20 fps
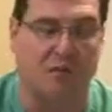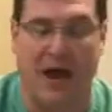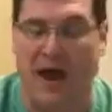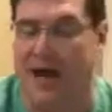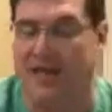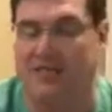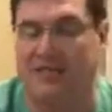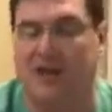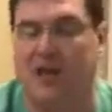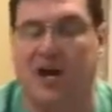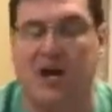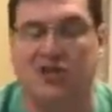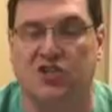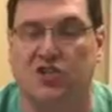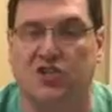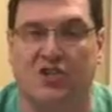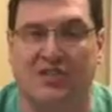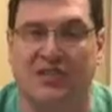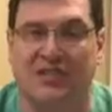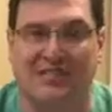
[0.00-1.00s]

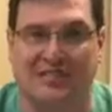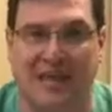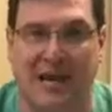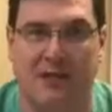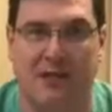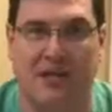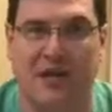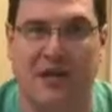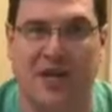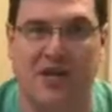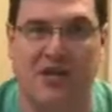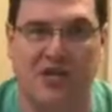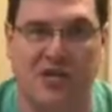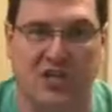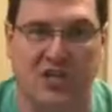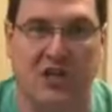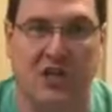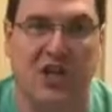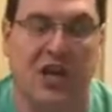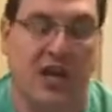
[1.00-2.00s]
pathological
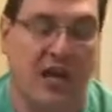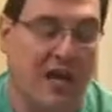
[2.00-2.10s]
examination